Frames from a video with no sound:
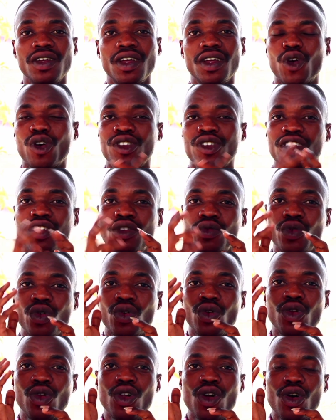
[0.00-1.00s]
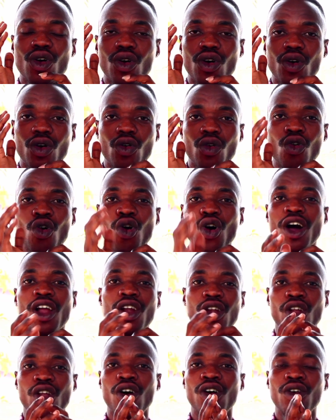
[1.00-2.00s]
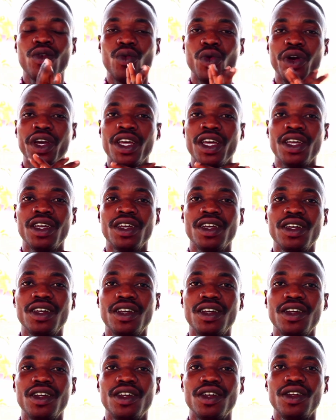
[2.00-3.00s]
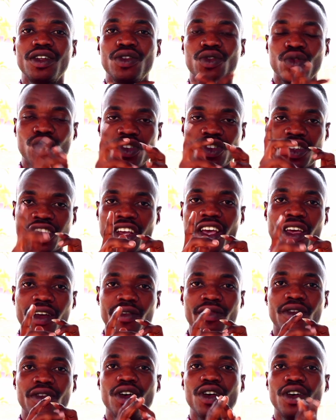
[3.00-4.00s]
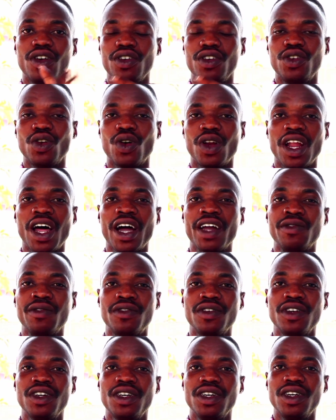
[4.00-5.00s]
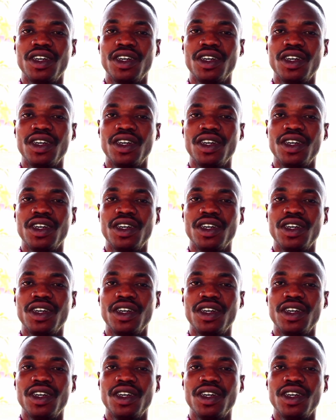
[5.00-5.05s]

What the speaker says: because it will go a long way to save your life.